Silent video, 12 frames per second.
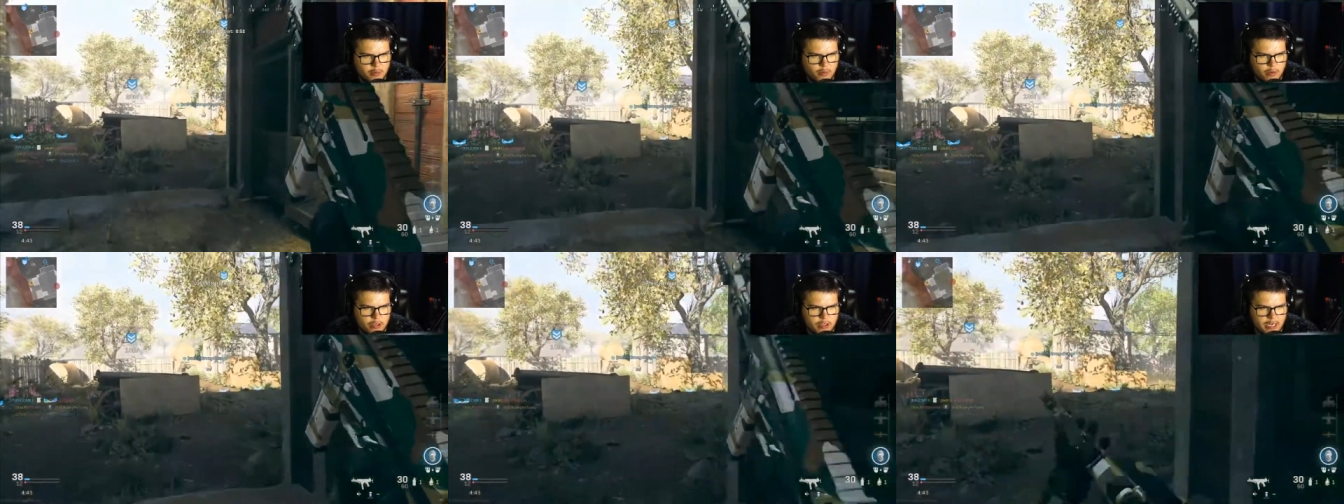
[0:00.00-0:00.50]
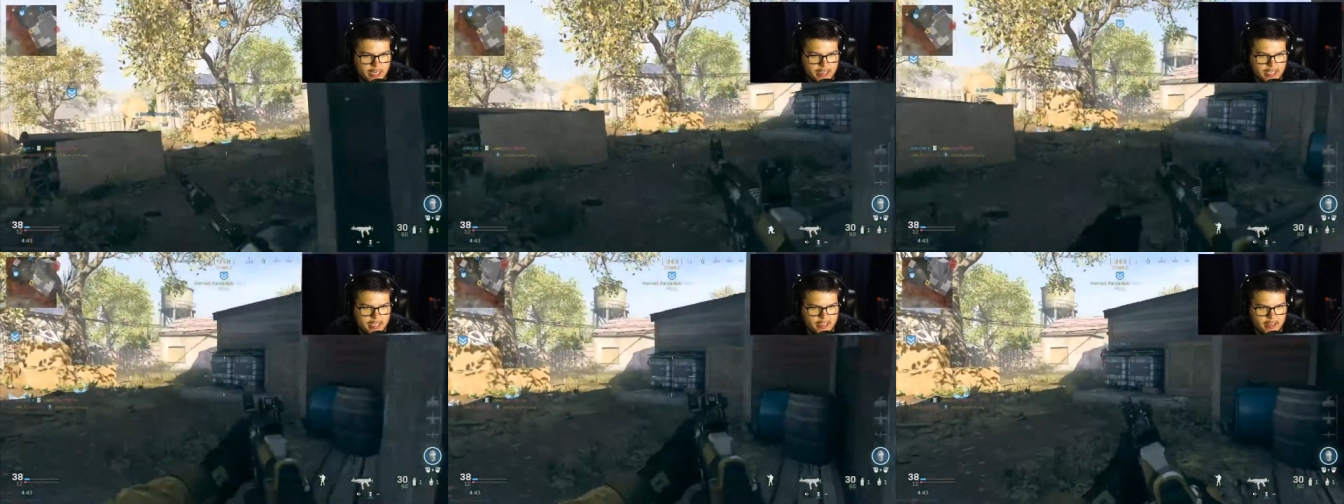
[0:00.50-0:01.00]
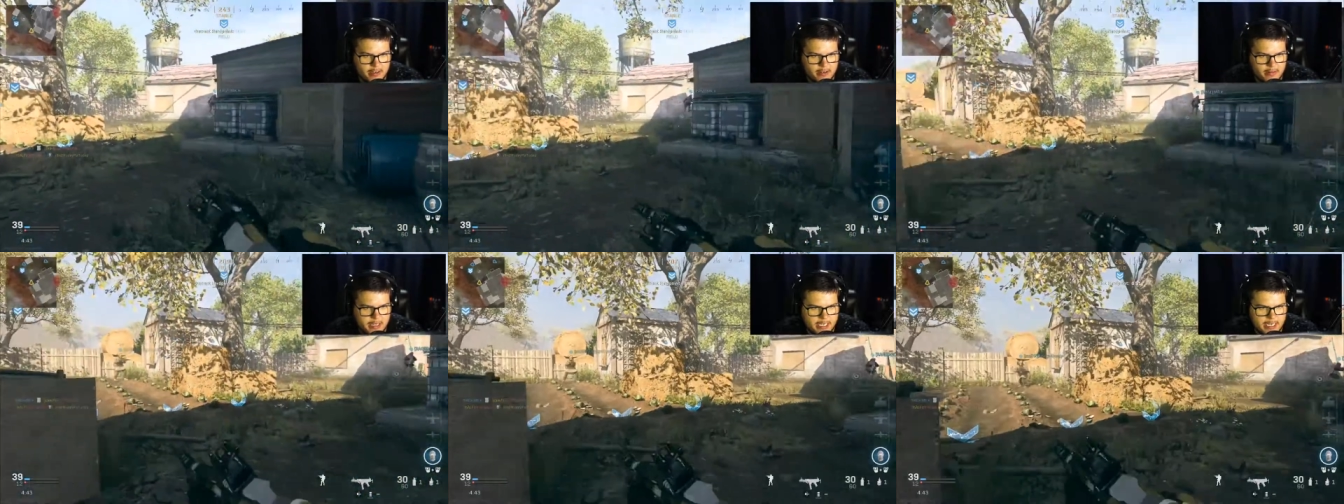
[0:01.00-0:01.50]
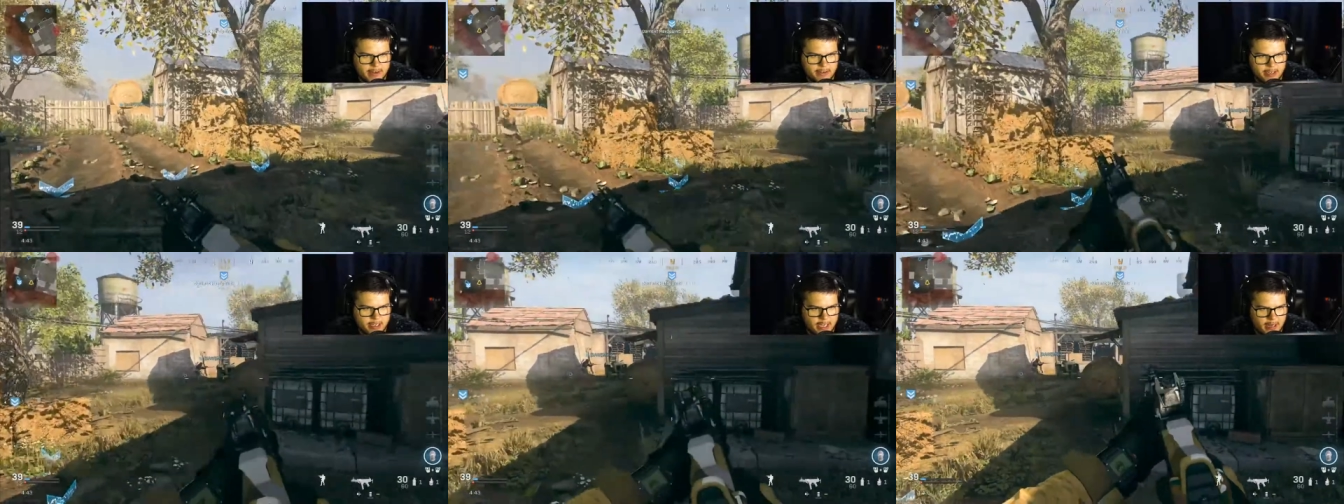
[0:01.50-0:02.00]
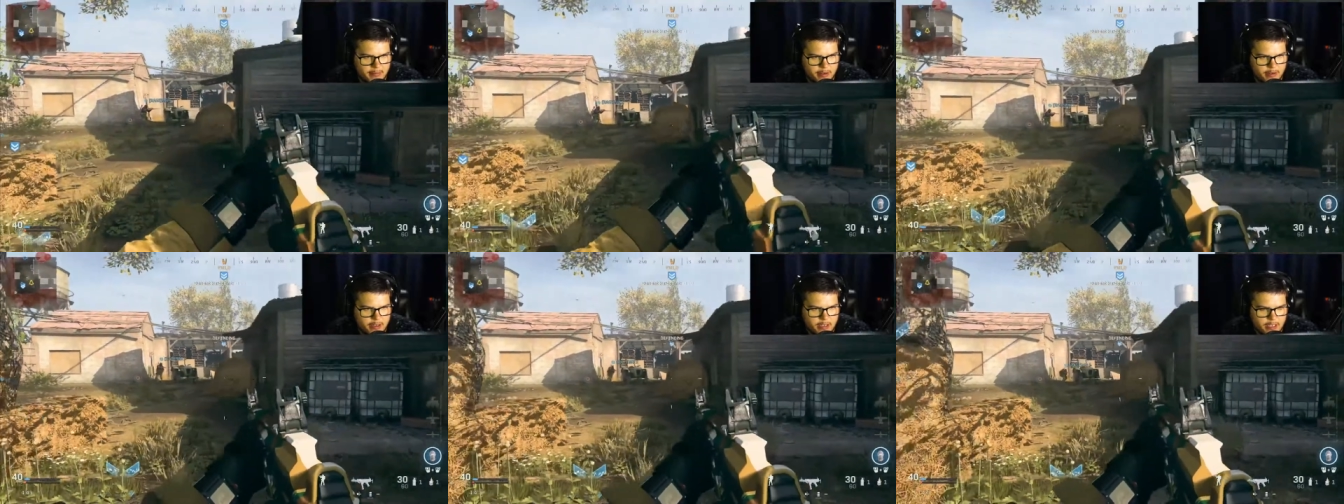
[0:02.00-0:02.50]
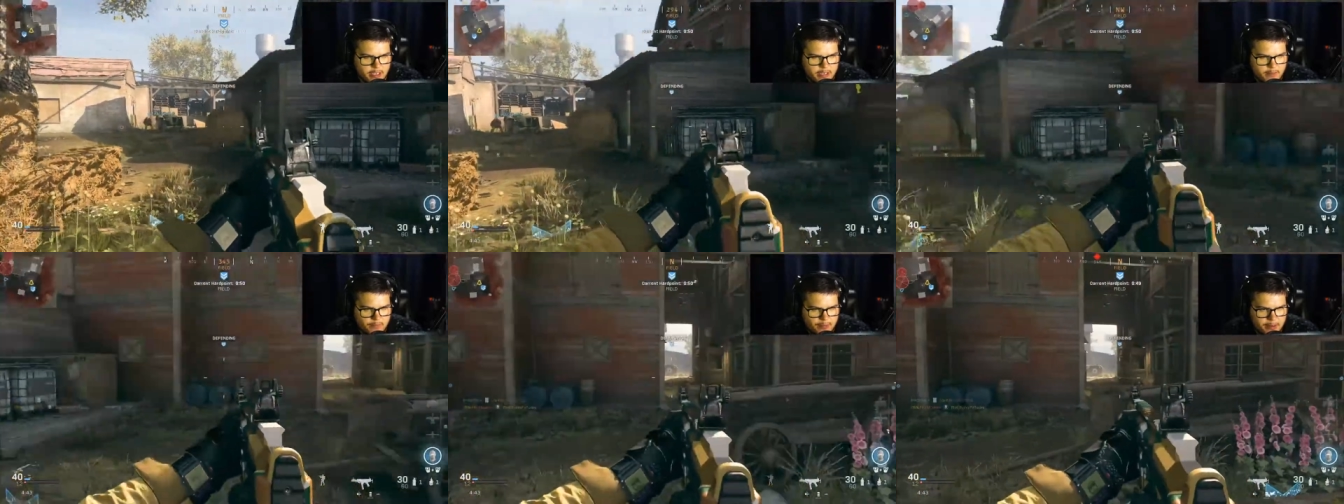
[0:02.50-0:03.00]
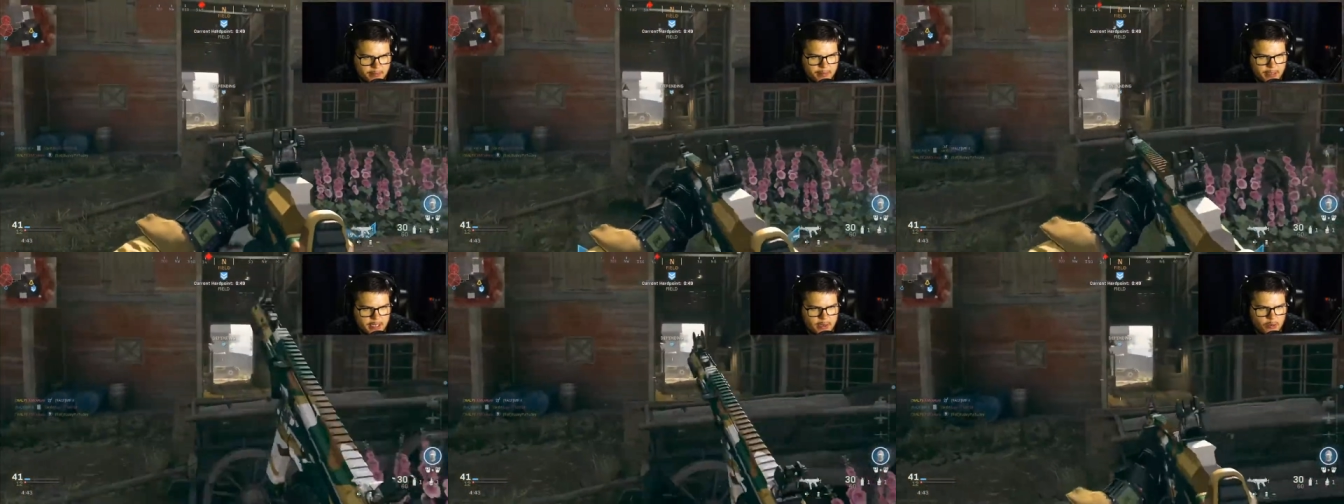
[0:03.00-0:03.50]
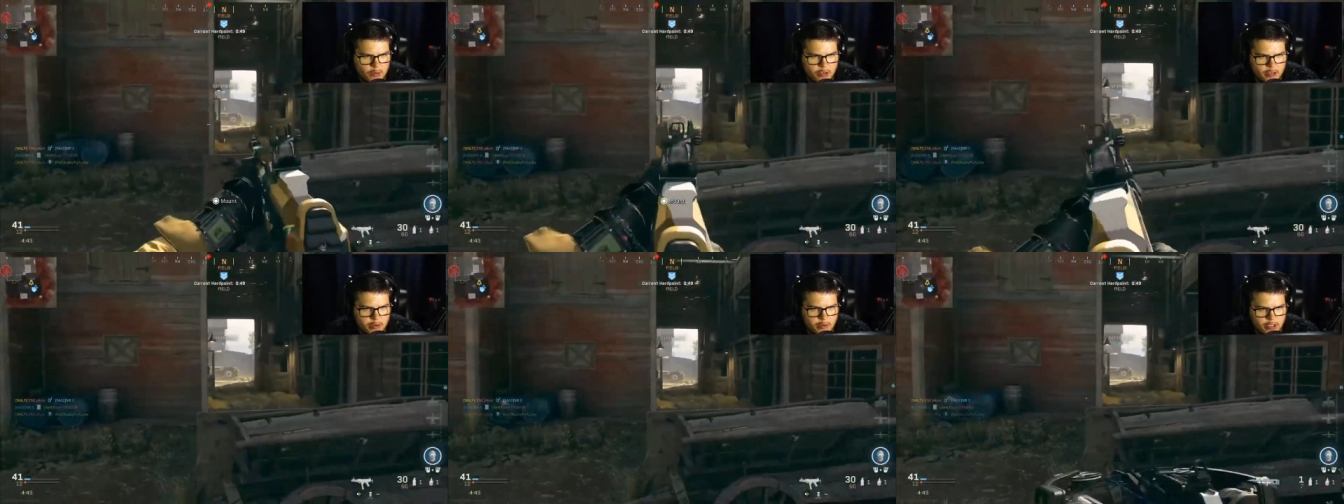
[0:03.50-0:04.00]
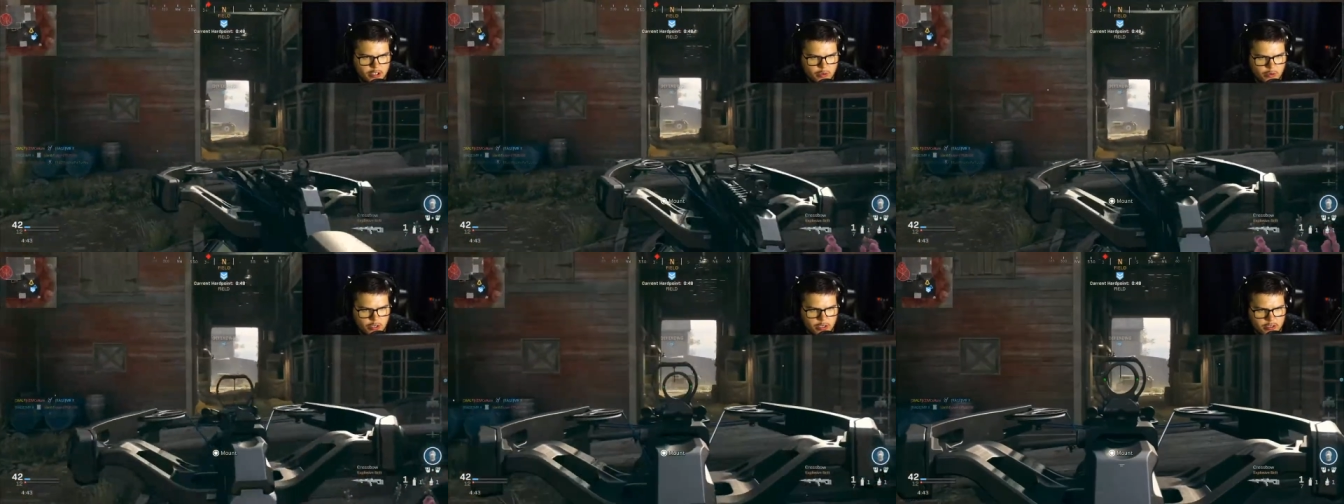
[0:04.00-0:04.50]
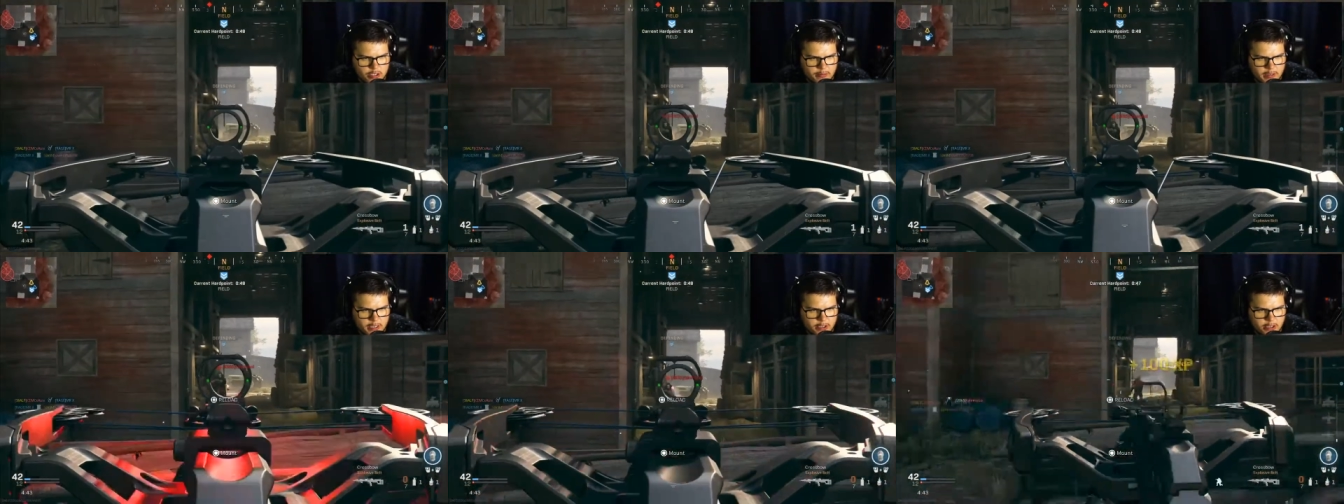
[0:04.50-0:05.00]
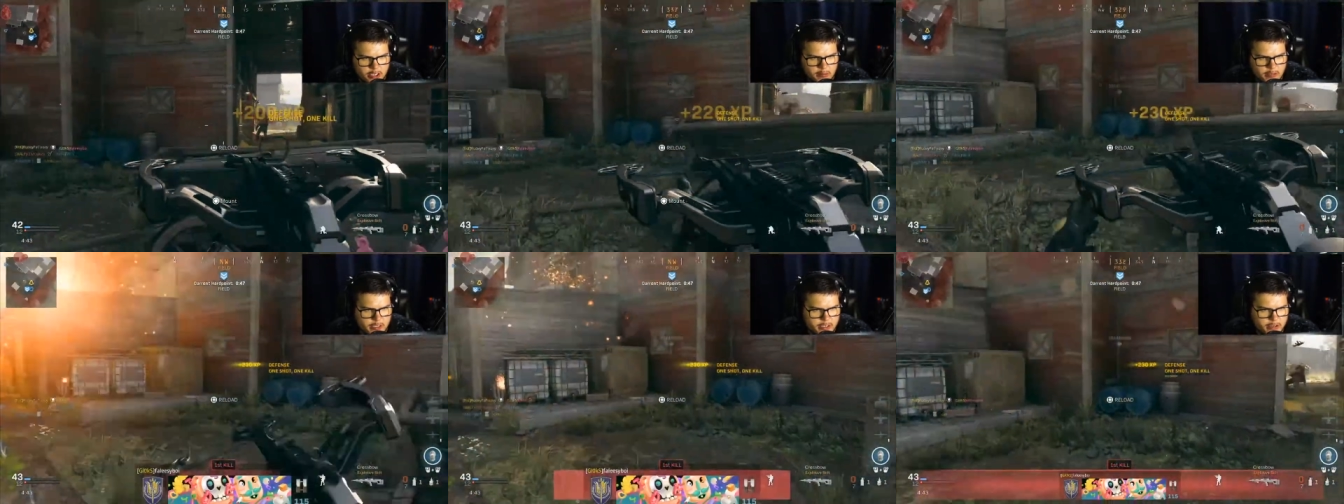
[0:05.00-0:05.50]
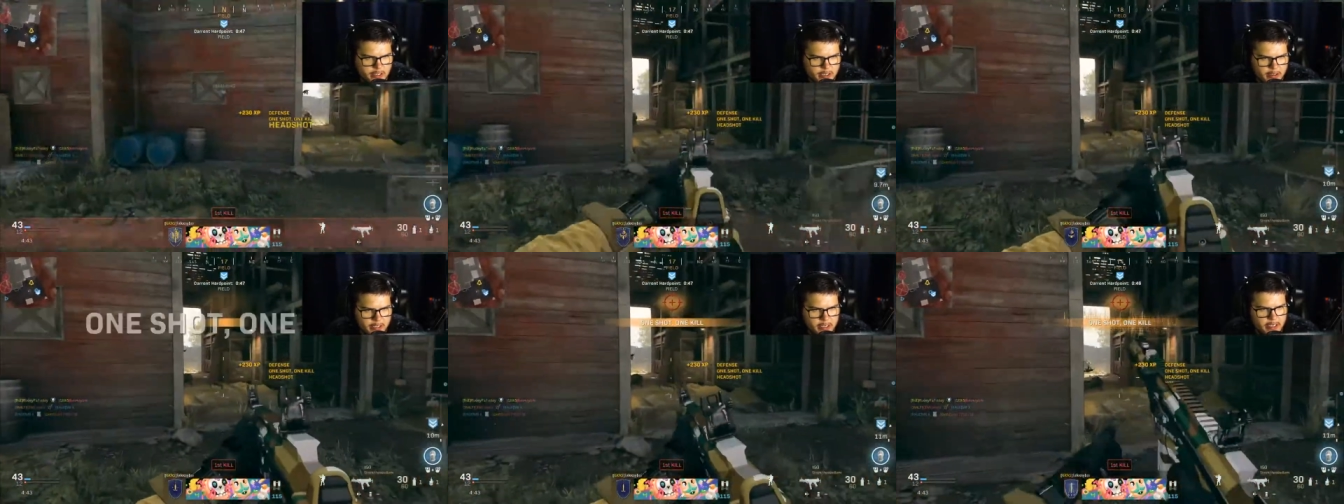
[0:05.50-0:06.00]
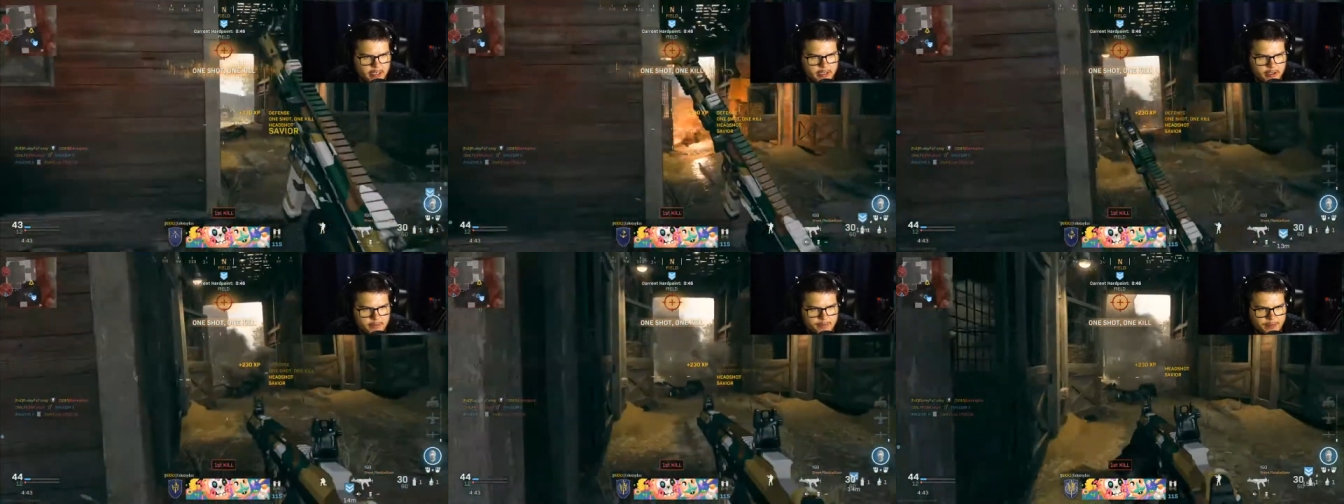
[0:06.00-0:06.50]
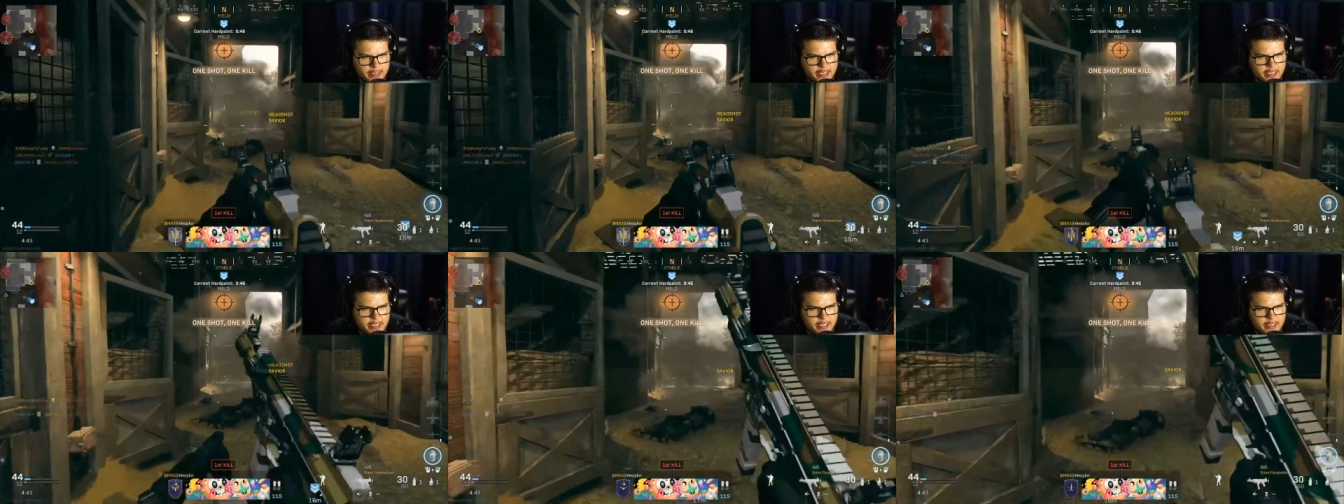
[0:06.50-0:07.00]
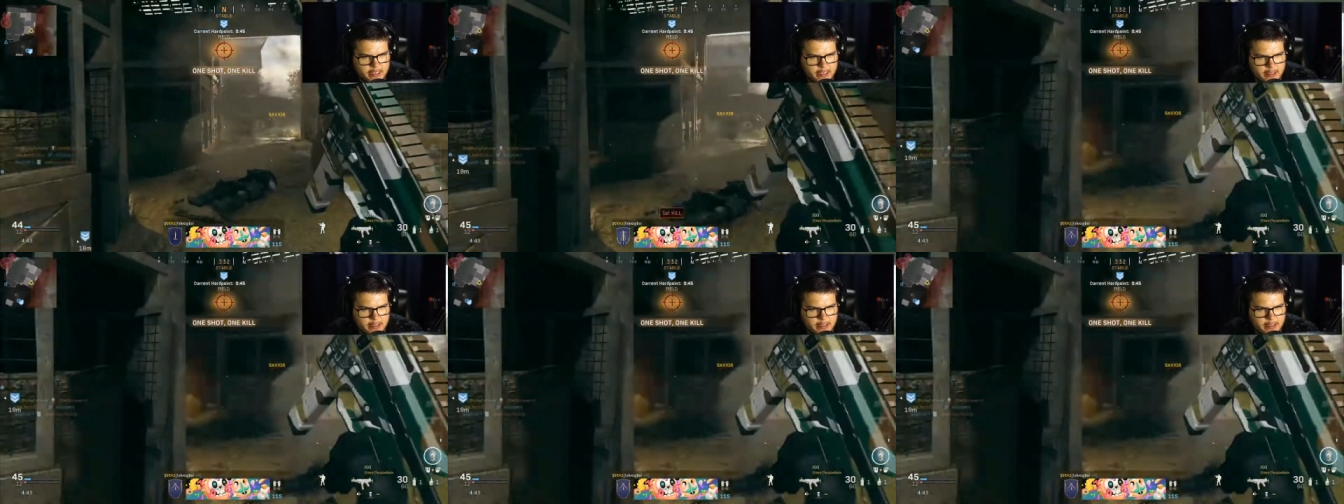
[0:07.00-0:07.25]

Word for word: I wonder, I like it though. I mean, I like having a game mode. But I wonder like what the score goes to. Let me get a crossbow kill again. Thank you. Easy